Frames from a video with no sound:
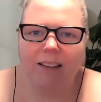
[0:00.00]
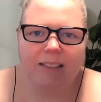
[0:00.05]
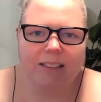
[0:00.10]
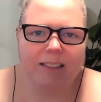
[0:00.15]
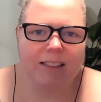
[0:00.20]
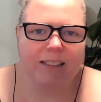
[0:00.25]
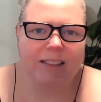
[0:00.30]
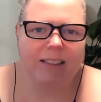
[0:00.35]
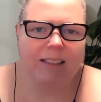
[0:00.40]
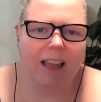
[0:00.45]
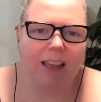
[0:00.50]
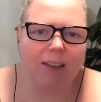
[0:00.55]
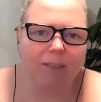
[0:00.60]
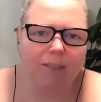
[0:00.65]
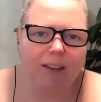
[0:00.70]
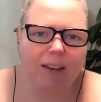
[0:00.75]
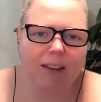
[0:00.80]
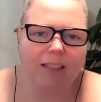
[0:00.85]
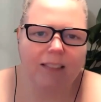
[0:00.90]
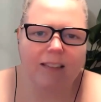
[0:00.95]
Just
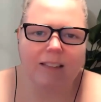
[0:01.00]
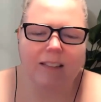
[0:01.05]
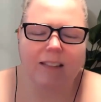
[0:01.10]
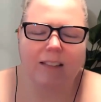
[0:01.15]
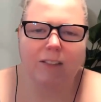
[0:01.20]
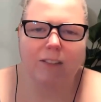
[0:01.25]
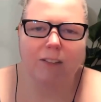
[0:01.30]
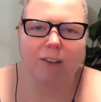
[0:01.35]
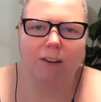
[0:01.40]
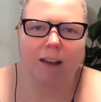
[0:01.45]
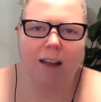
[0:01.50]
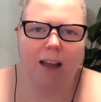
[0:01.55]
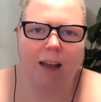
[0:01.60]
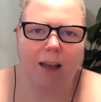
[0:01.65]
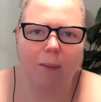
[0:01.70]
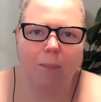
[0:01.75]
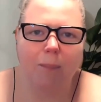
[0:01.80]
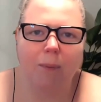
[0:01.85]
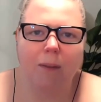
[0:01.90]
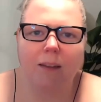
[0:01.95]
save it in the CinchShare
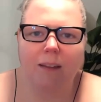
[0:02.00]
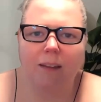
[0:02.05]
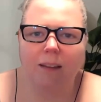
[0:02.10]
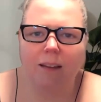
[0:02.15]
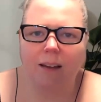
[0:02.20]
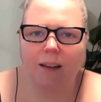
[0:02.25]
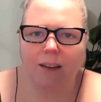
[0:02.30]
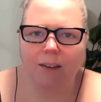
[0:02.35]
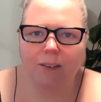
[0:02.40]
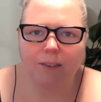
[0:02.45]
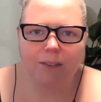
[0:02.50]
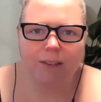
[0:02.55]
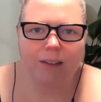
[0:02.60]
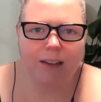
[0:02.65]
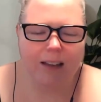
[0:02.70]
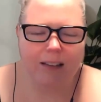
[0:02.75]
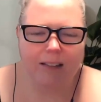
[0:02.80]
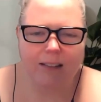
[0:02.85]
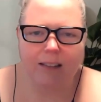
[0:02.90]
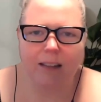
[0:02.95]
app under
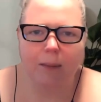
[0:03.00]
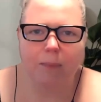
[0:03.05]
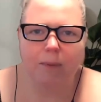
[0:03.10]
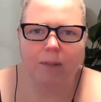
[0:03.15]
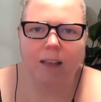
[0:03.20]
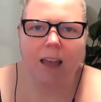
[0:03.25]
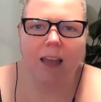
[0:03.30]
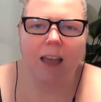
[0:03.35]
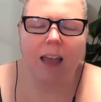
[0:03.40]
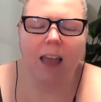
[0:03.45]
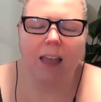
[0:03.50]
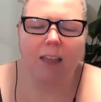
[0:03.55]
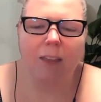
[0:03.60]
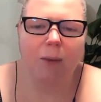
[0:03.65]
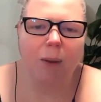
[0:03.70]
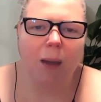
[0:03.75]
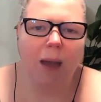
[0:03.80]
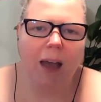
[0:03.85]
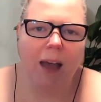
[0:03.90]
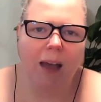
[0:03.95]
text clips,
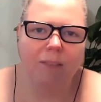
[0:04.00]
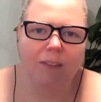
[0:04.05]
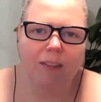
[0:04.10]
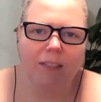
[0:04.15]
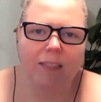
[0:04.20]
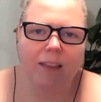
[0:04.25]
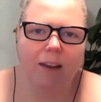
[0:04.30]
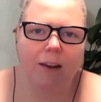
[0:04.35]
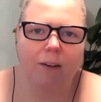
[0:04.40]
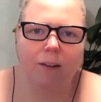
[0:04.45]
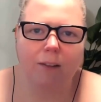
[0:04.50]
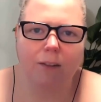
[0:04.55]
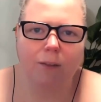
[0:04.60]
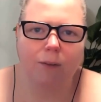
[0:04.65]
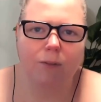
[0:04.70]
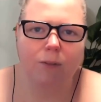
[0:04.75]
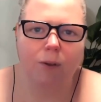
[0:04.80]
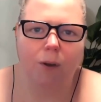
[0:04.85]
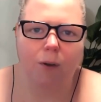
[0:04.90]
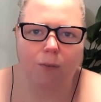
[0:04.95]
and you have it there to
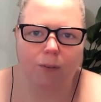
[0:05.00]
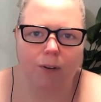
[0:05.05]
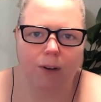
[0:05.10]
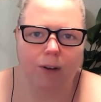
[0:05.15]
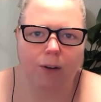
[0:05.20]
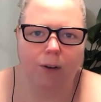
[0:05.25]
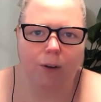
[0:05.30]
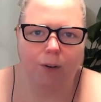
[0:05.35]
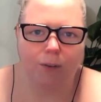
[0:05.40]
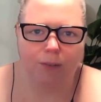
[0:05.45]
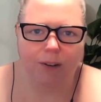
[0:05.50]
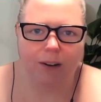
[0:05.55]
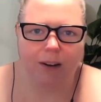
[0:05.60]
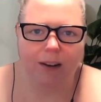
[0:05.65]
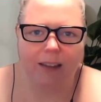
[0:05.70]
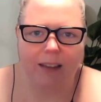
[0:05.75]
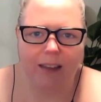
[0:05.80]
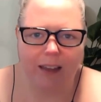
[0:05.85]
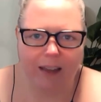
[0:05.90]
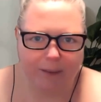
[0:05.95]
use over and over
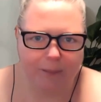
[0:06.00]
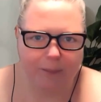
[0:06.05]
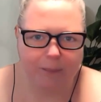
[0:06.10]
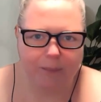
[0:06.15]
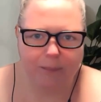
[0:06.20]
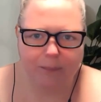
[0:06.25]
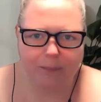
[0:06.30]
again.